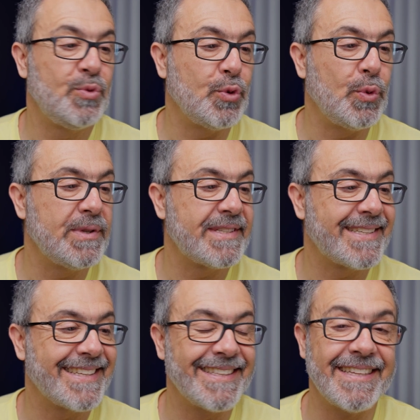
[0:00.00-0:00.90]

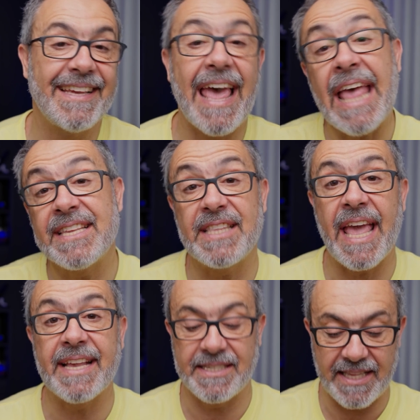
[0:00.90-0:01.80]
tools the s
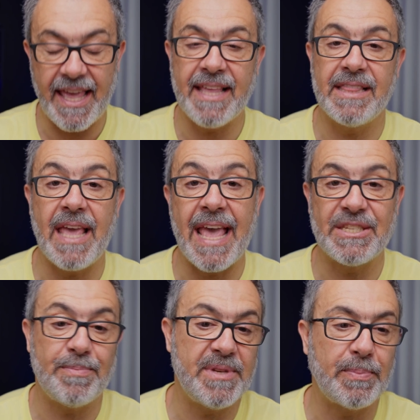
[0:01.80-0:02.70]
text and the
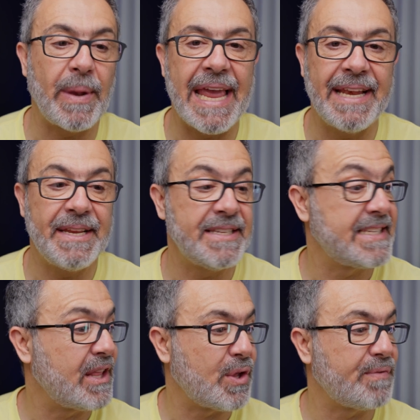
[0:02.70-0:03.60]
sb spline
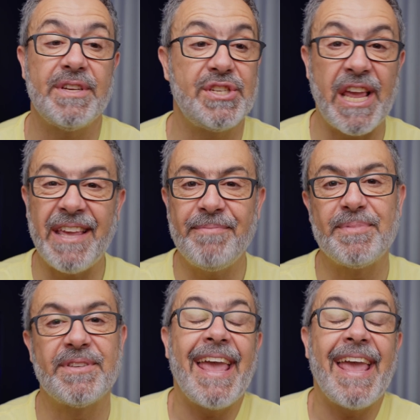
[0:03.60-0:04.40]
inside of the shapes